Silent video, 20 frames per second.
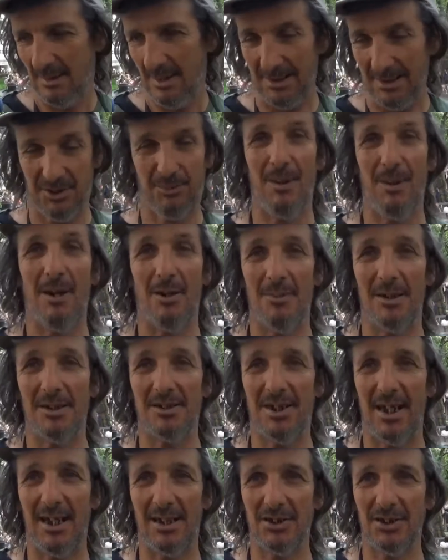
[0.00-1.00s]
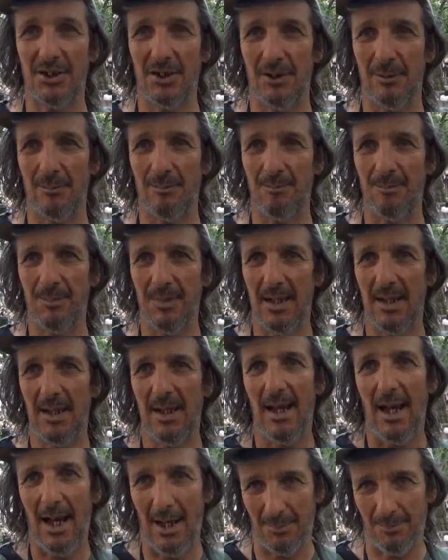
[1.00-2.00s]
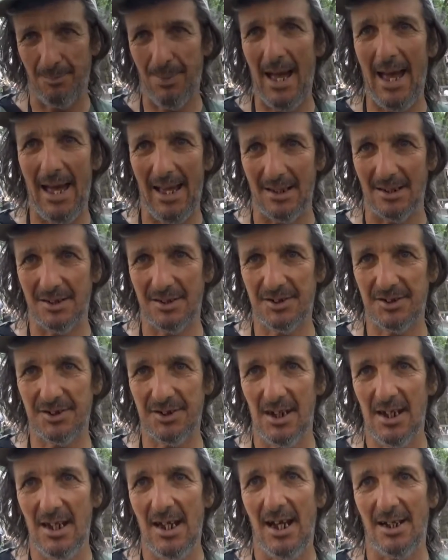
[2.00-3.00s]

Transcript: experimentation and pets.